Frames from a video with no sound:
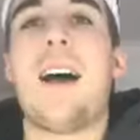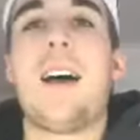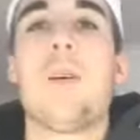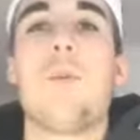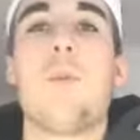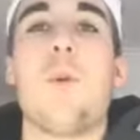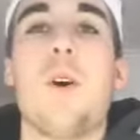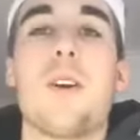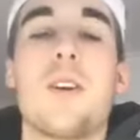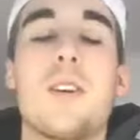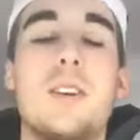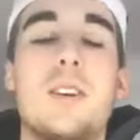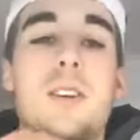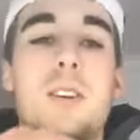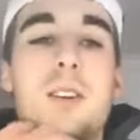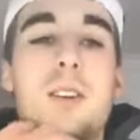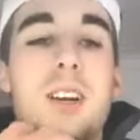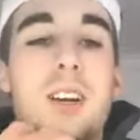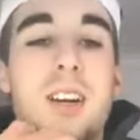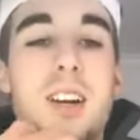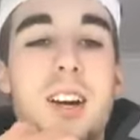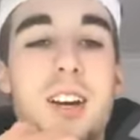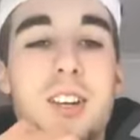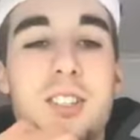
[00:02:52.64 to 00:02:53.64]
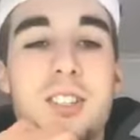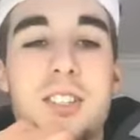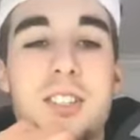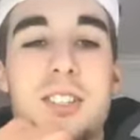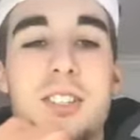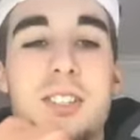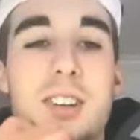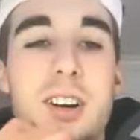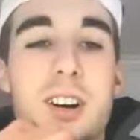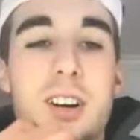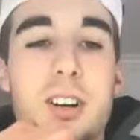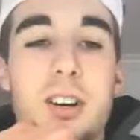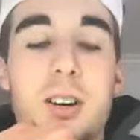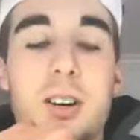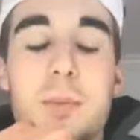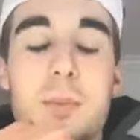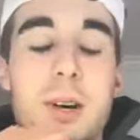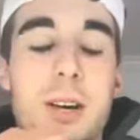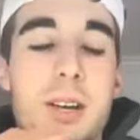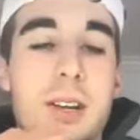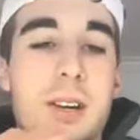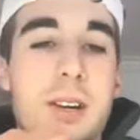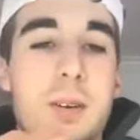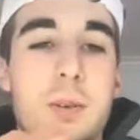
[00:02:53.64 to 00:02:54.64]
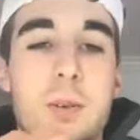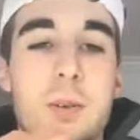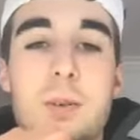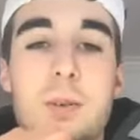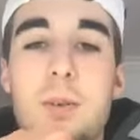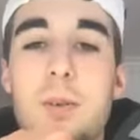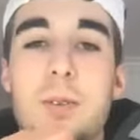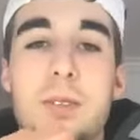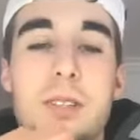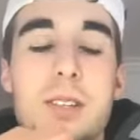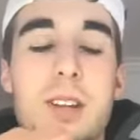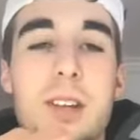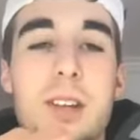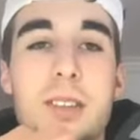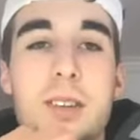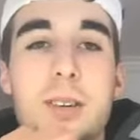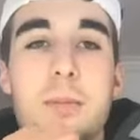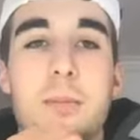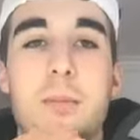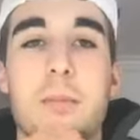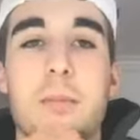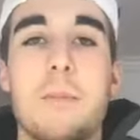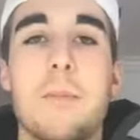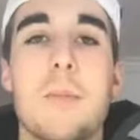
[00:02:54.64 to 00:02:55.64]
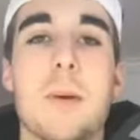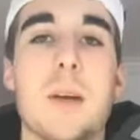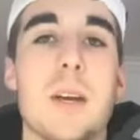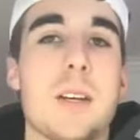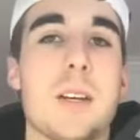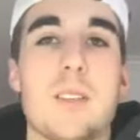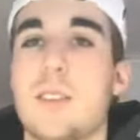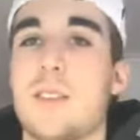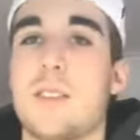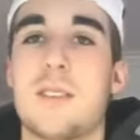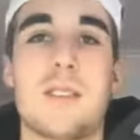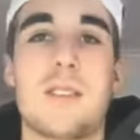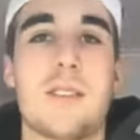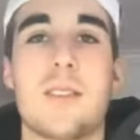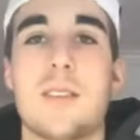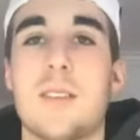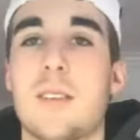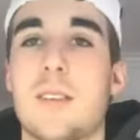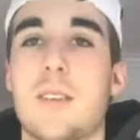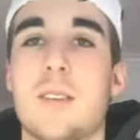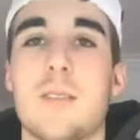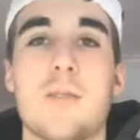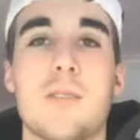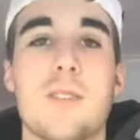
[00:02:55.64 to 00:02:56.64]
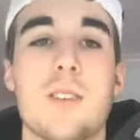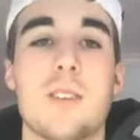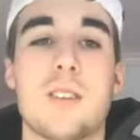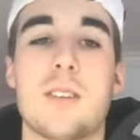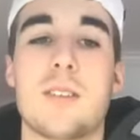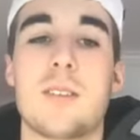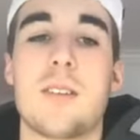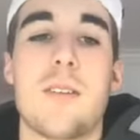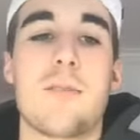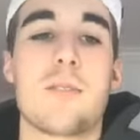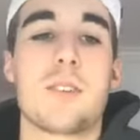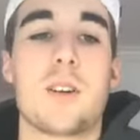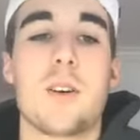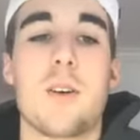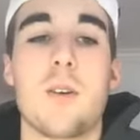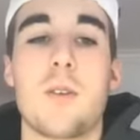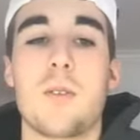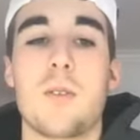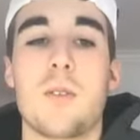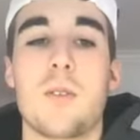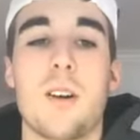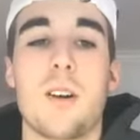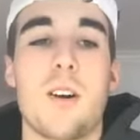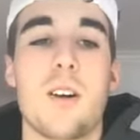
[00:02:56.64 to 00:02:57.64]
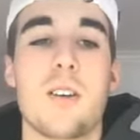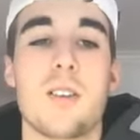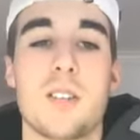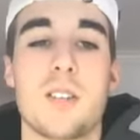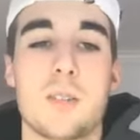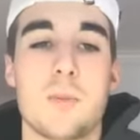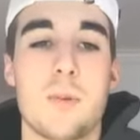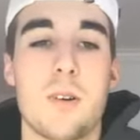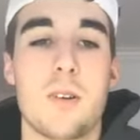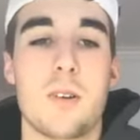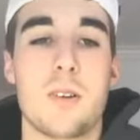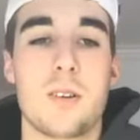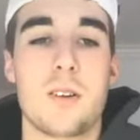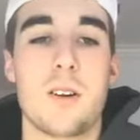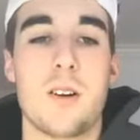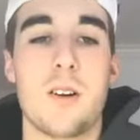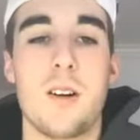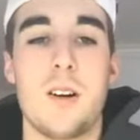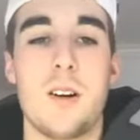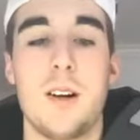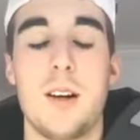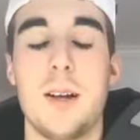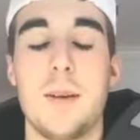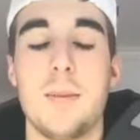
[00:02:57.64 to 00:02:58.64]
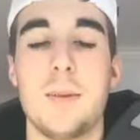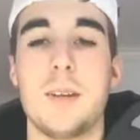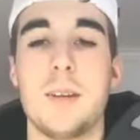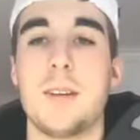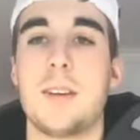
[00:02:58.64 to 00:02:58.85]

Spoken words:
one or two concussions in soccer, but it was nothing big. Just have to go through the RHS protocol. I mean,